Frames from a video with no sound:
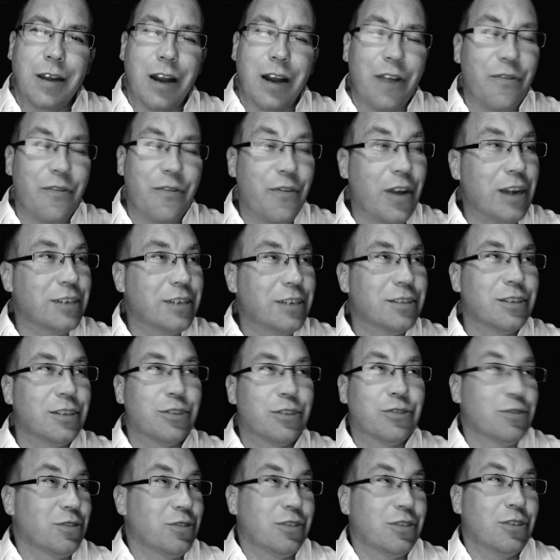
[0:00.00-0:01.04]
And I
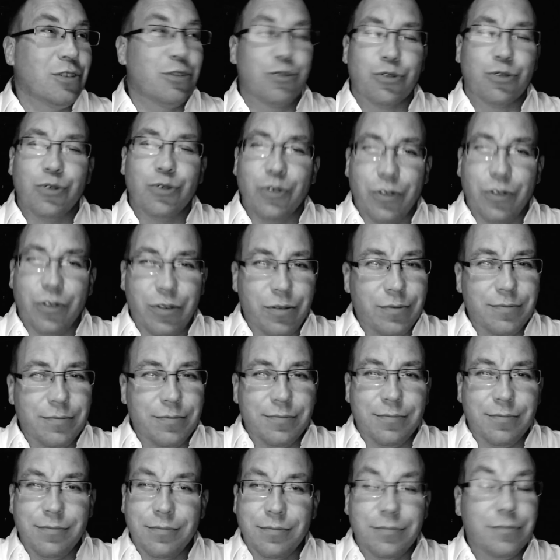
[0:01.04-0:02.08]
faced the truth
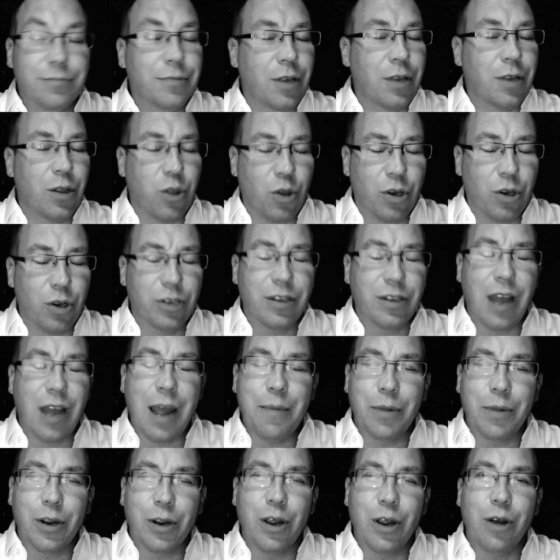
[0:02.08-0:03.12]
a long
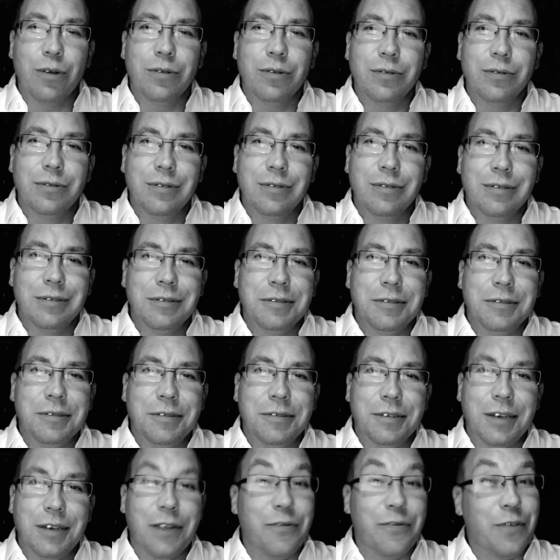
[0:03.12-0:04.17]
time ago.
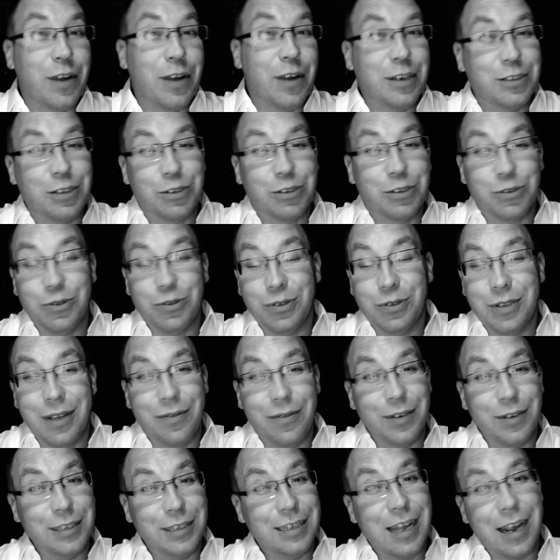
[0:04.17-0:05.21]
And I face the truth
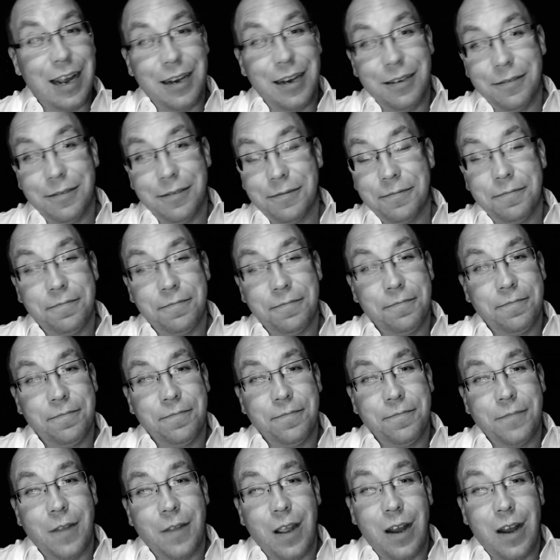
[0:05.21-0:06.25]
every day.
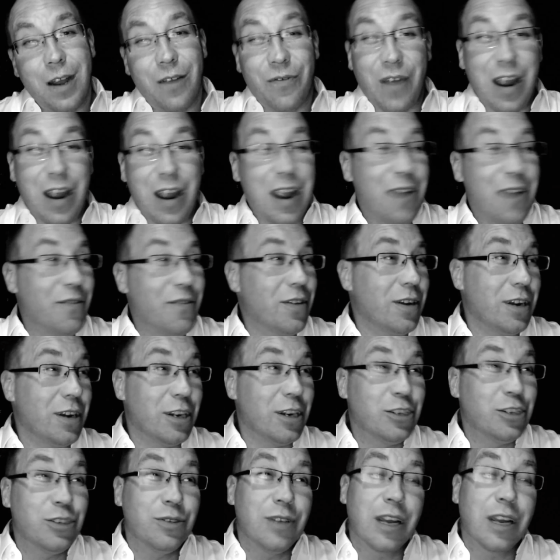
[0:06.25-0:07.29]
And if I have an
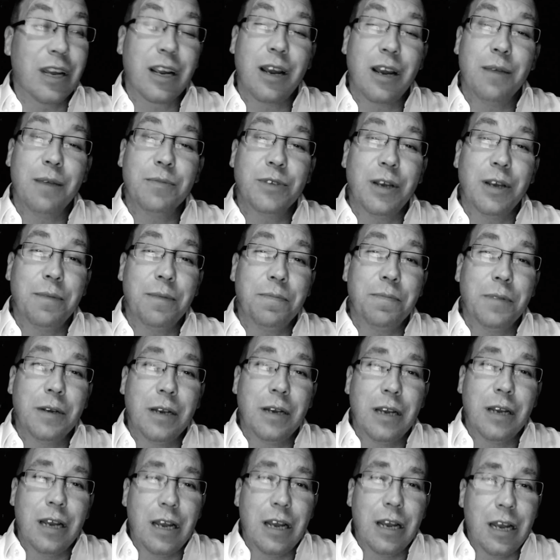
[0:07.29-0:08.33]
issue that comes up,
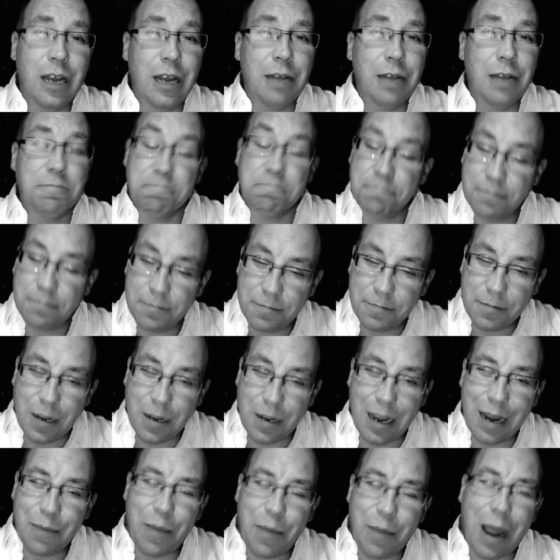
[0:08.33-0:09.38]

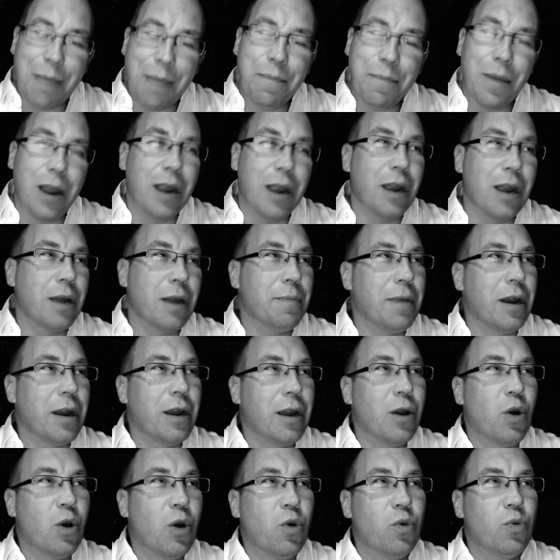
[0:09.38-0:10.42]
I'm
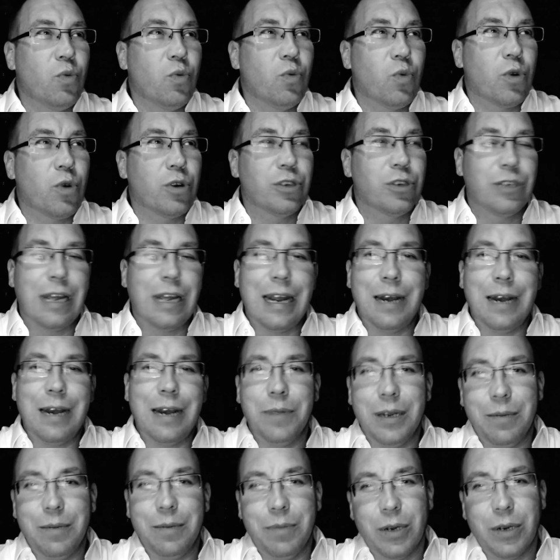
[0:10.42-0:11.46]
my own worst
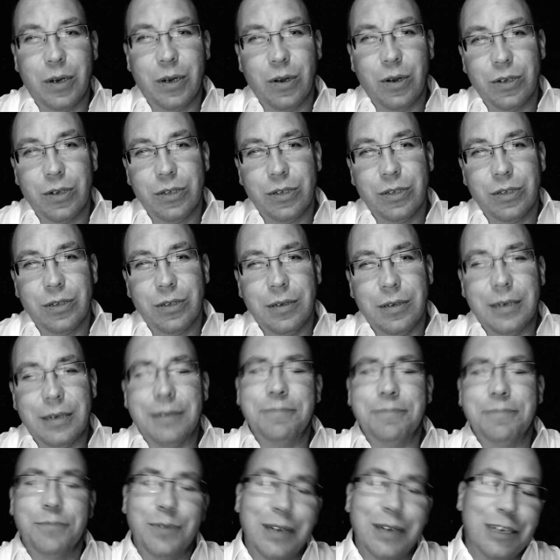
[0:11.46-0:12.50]
enemy because,
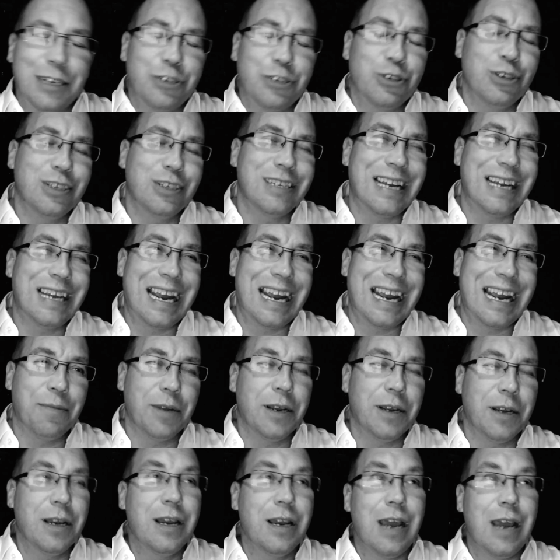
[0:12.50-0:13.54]
I shouldn't say
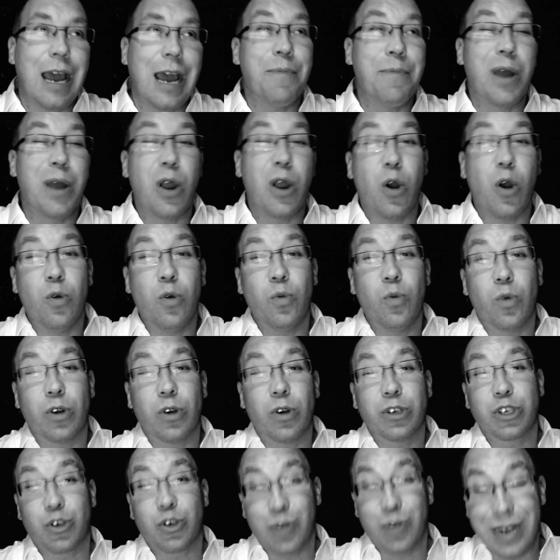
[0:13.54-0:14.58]
enemy, I'm my own
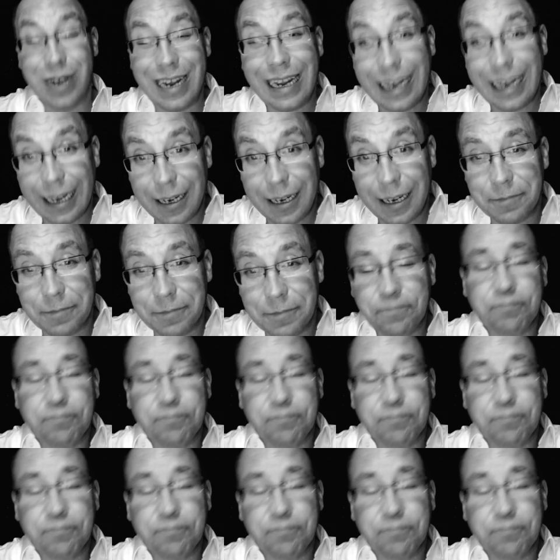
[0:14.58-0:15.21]
worst critic